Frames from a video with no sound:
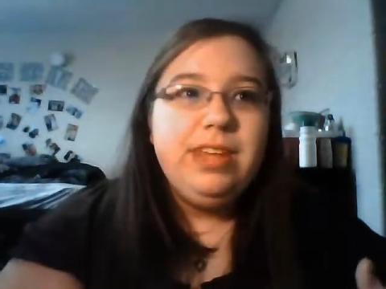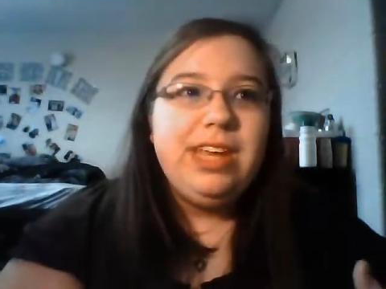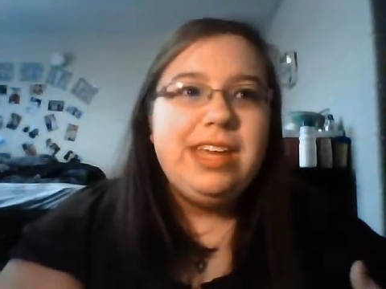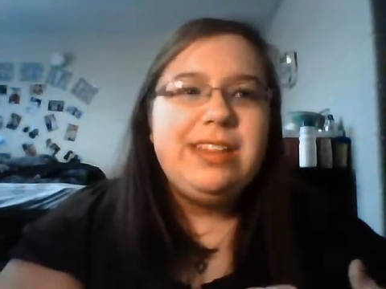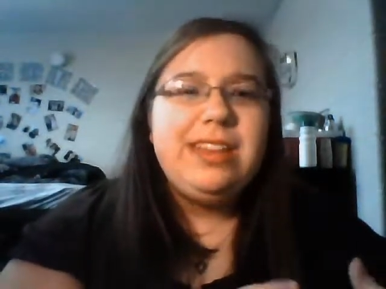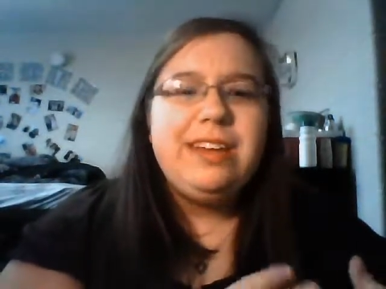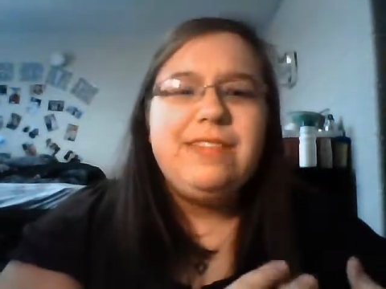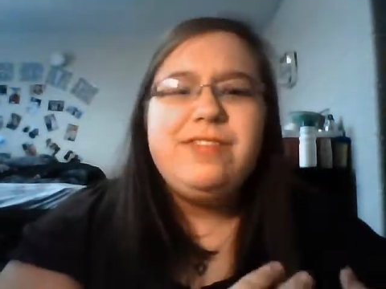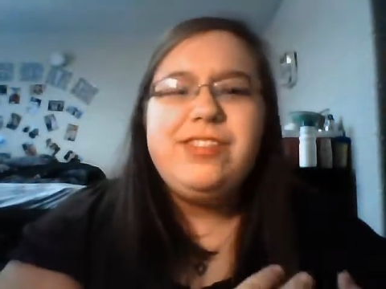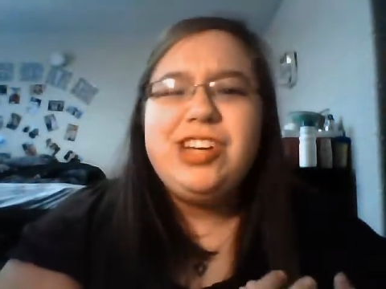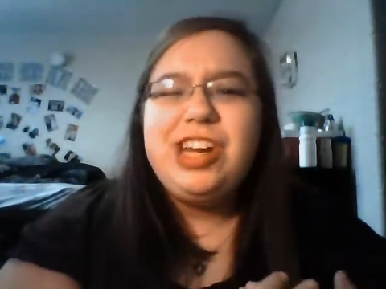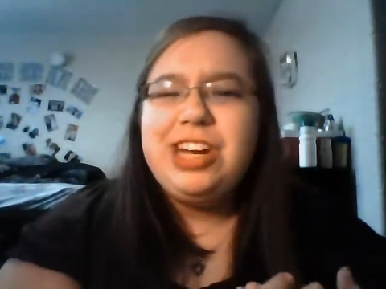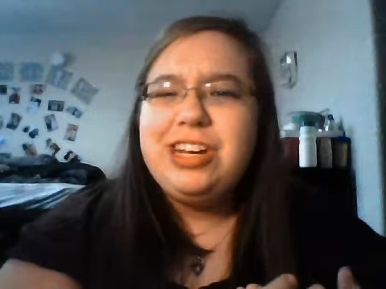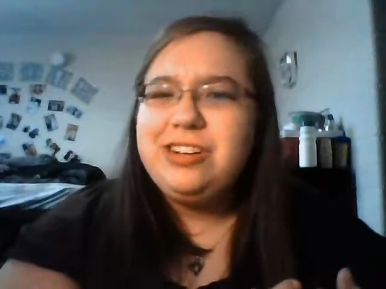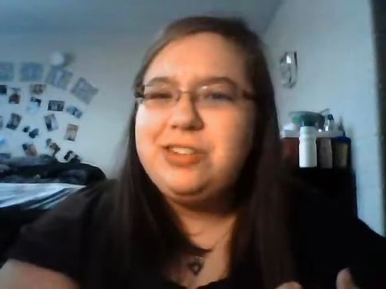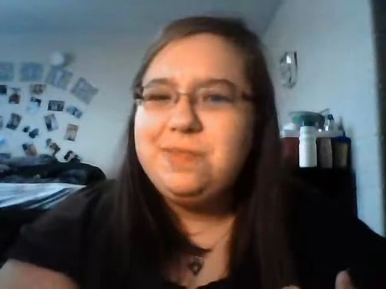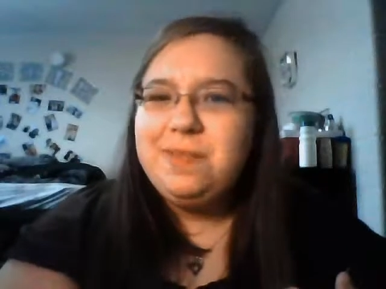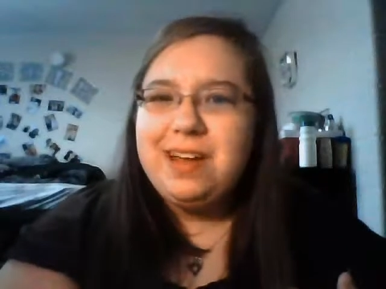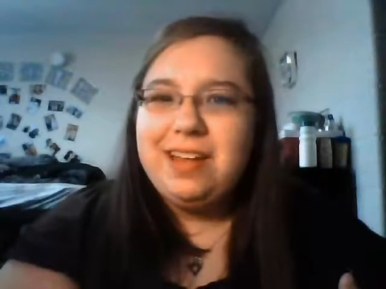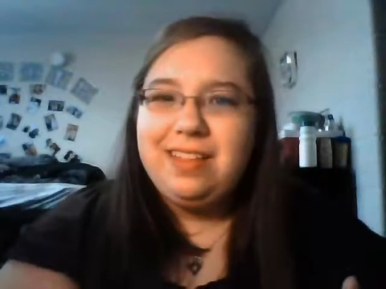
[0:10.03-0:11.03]
they've
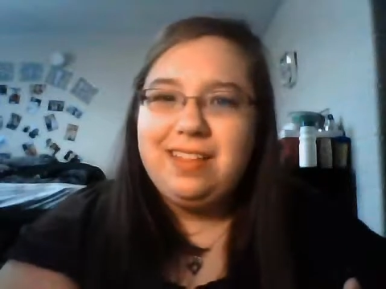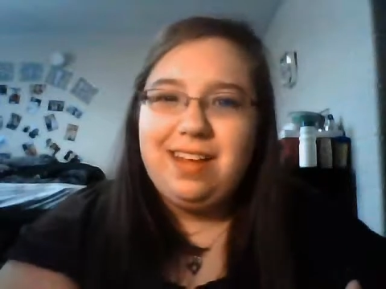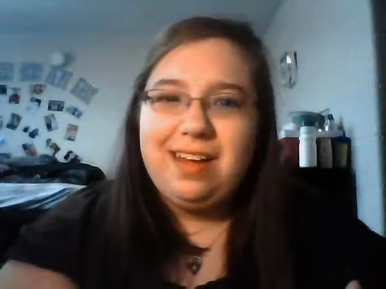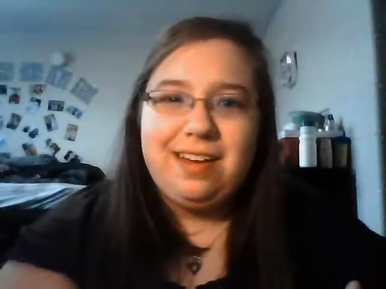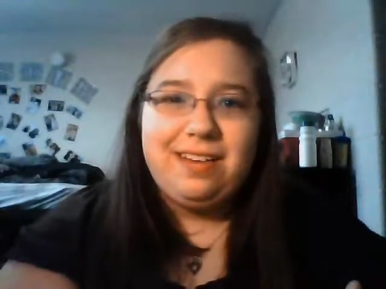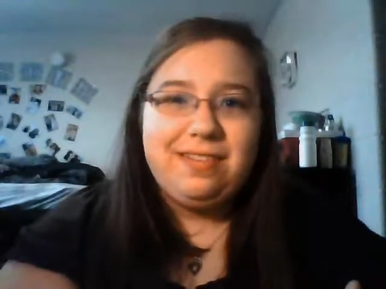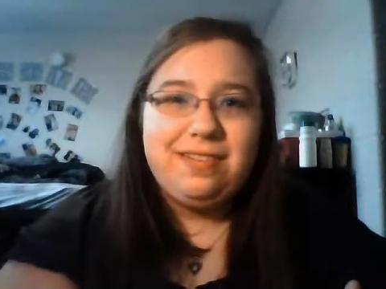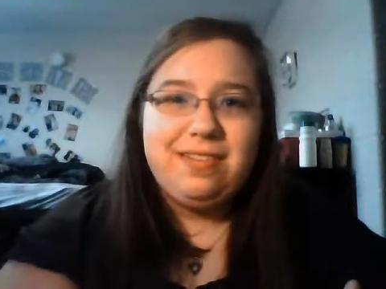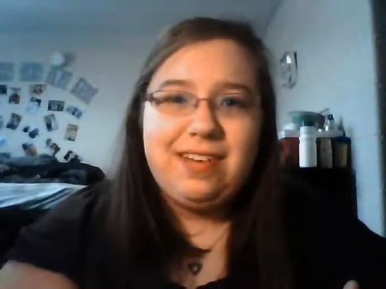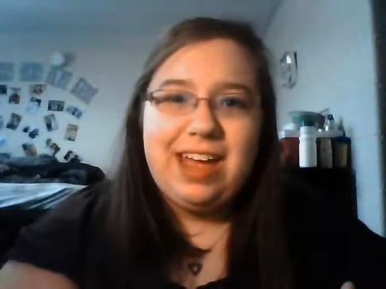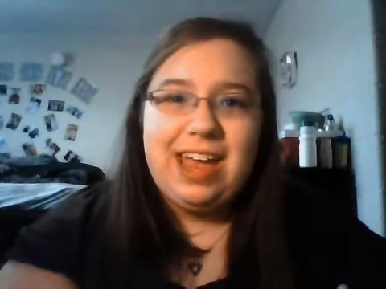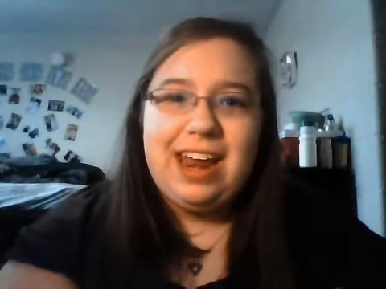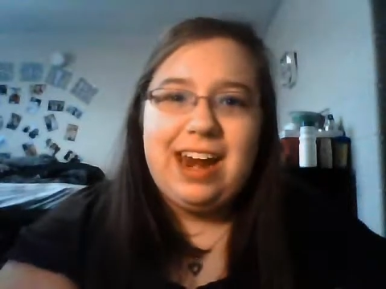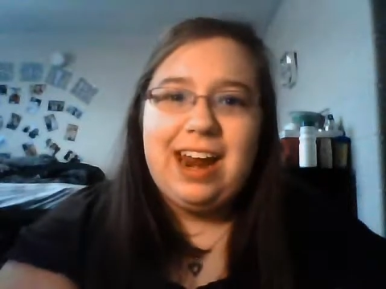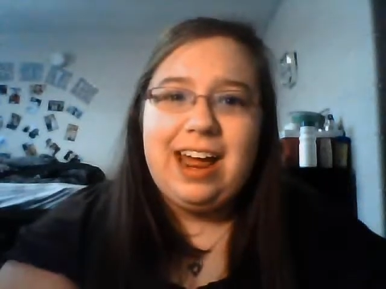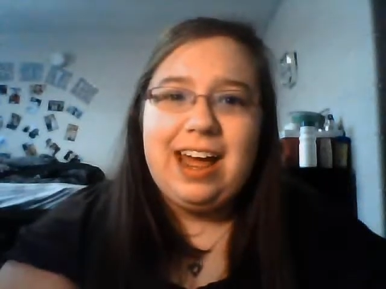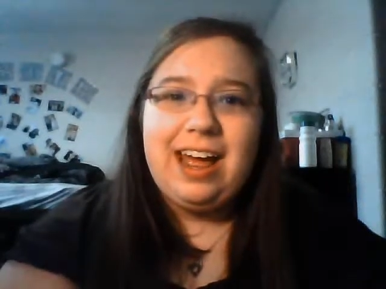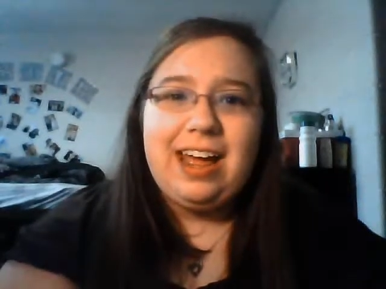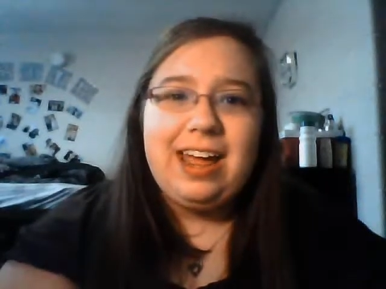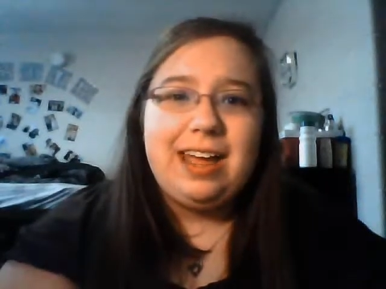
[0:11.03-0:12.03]
changed my life, and
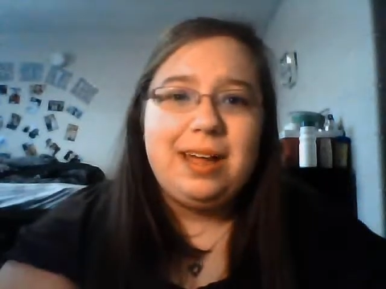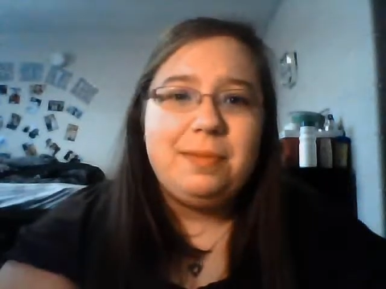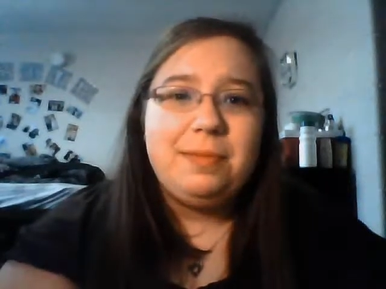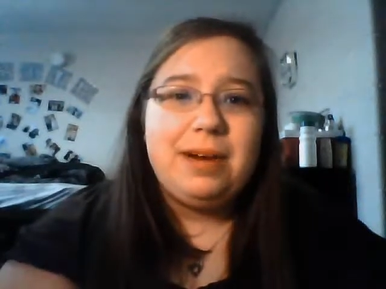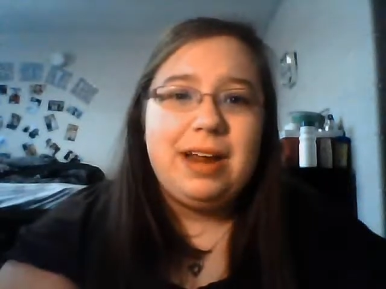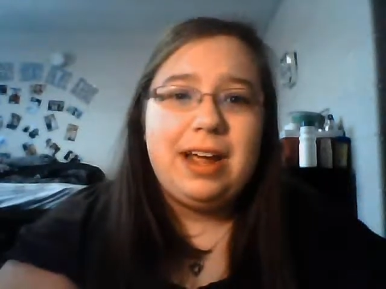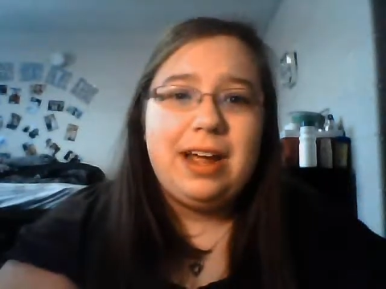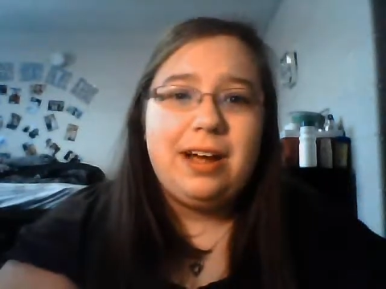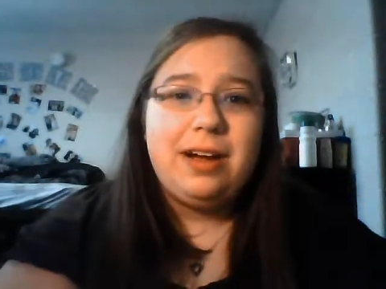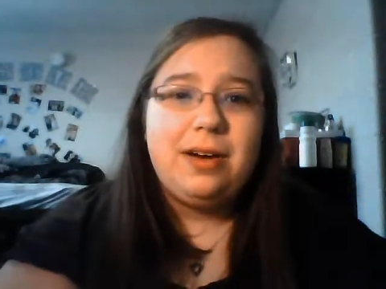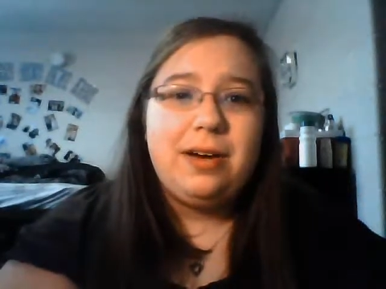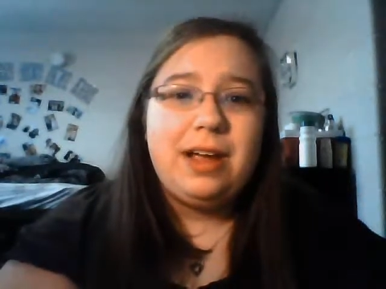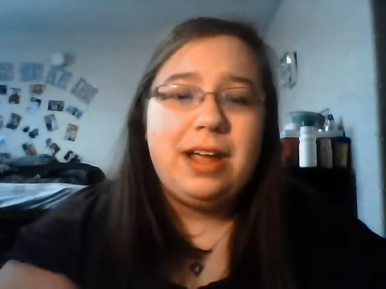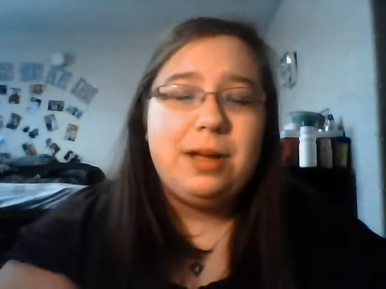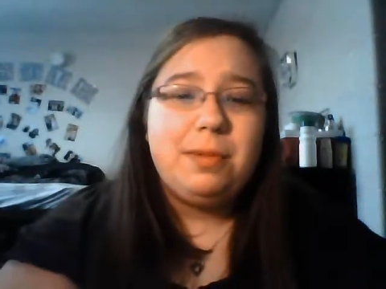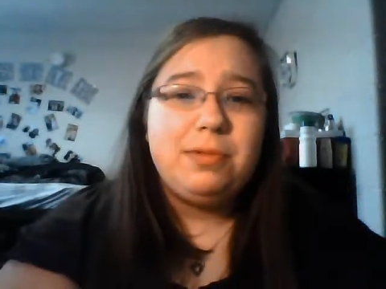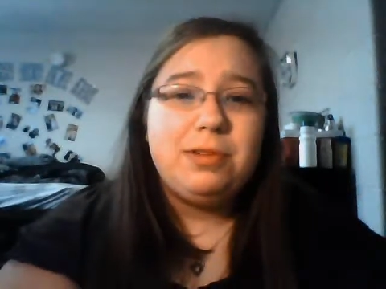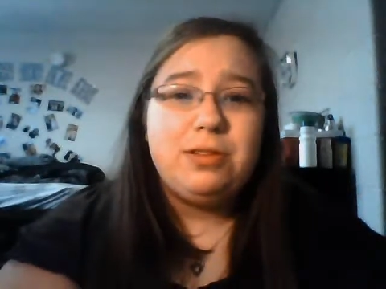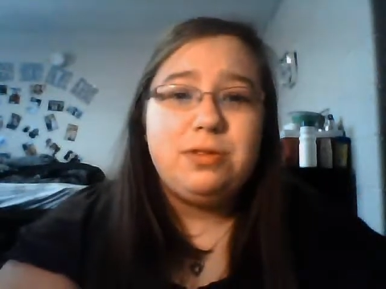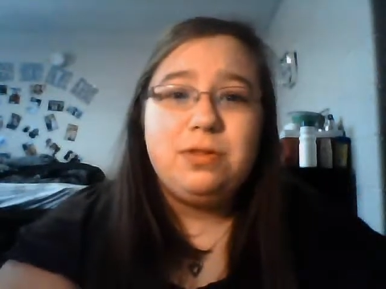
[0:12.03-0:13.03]
I am now
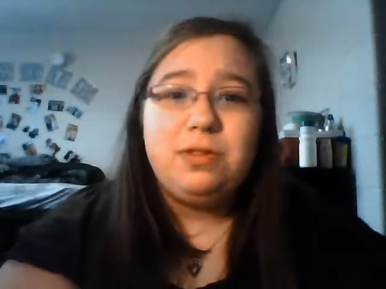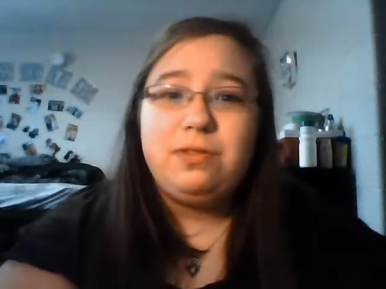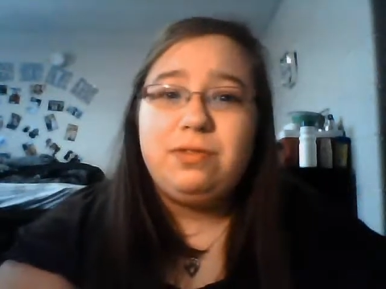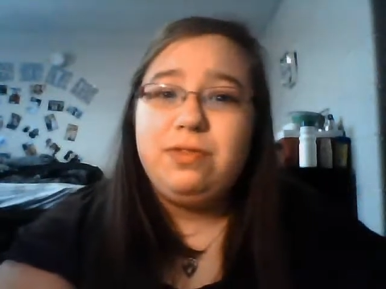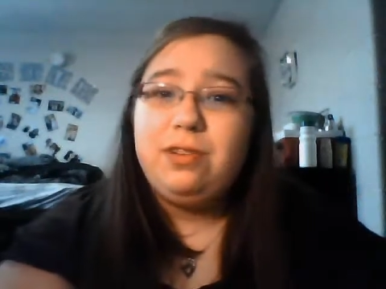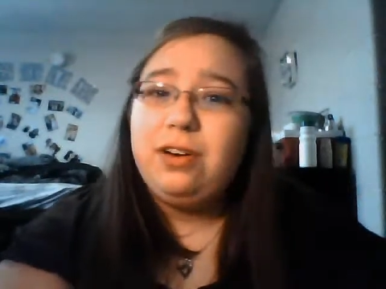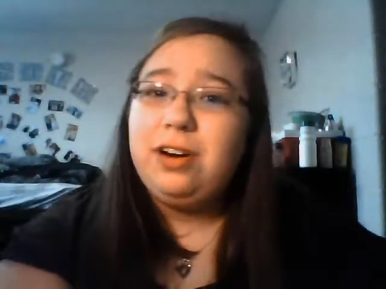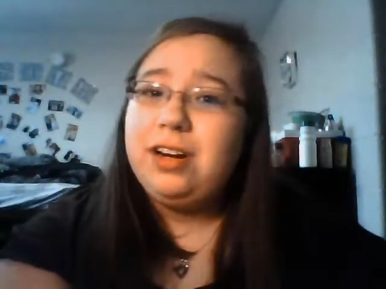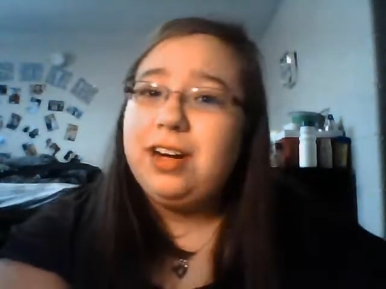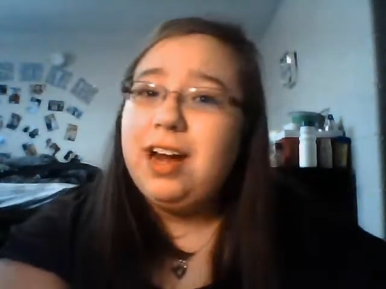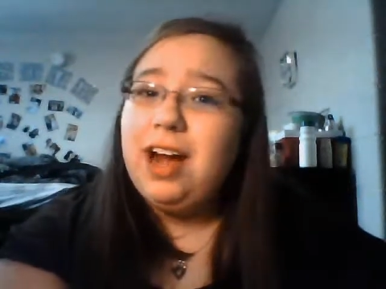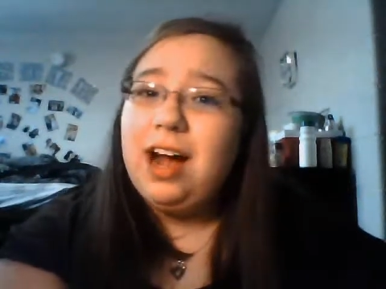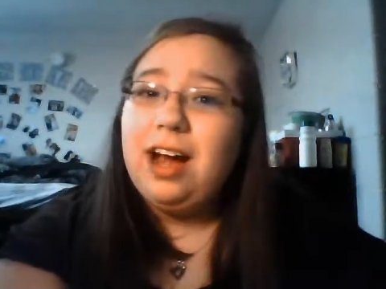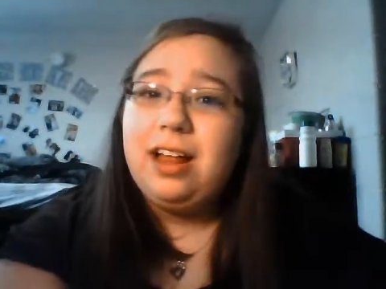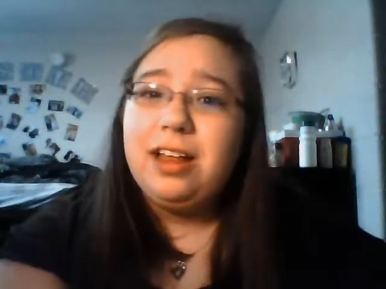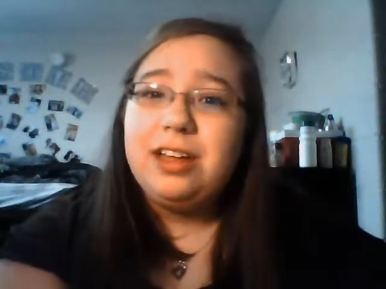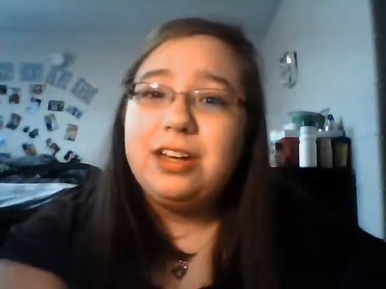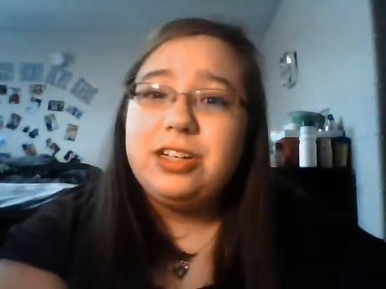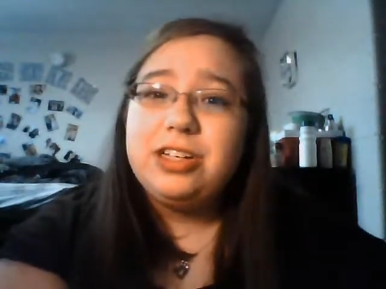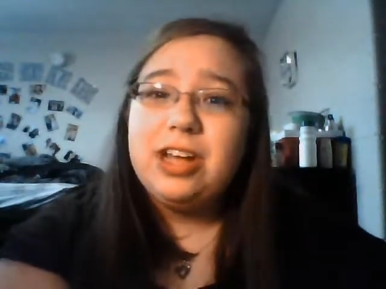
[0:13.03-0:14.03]
able to afford
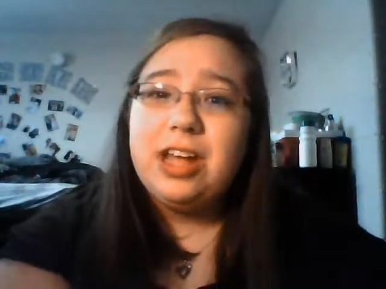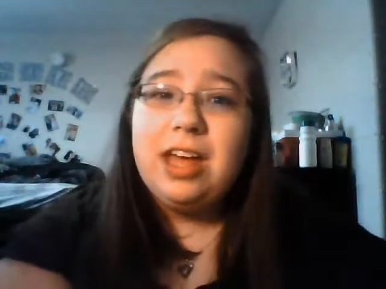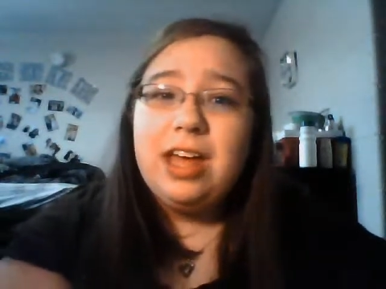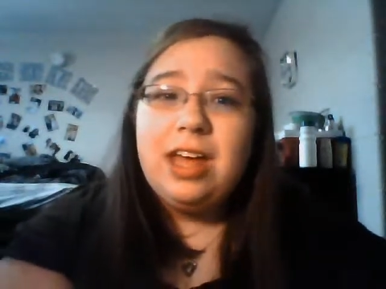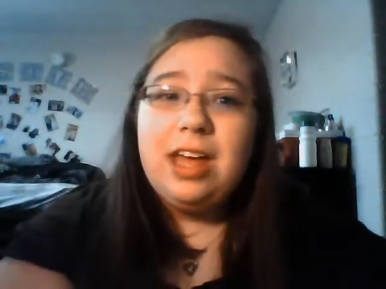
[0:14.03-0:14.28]
college.